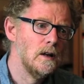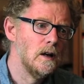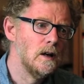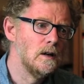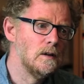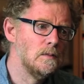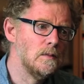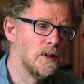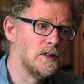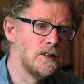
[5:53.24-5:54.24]

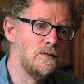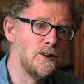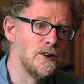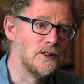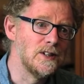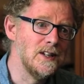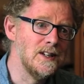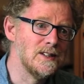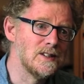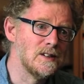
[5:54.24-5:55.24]
The difficulty
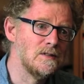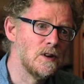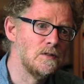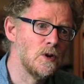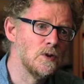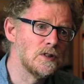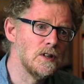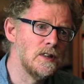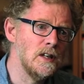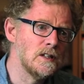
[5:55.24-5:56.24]
is, of course,
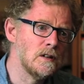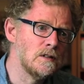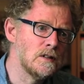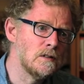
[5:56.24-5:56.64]
that these are